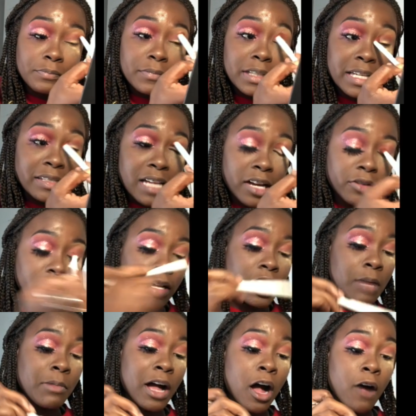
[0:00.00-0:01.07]
It's not going to
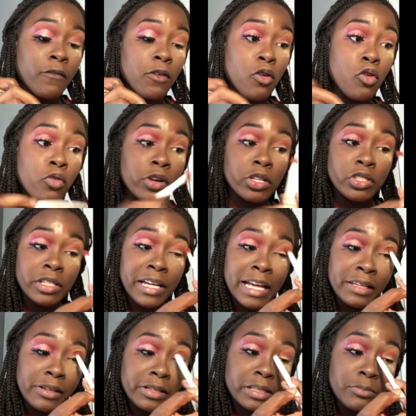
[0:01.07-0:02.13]
come off orange. It
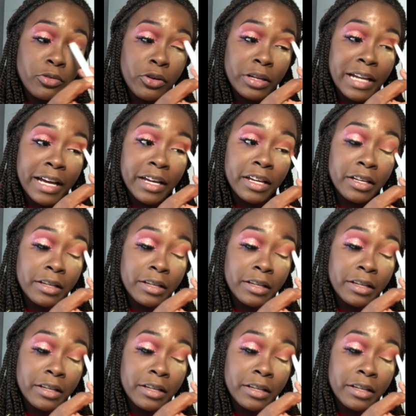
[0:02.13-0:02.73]
looks more like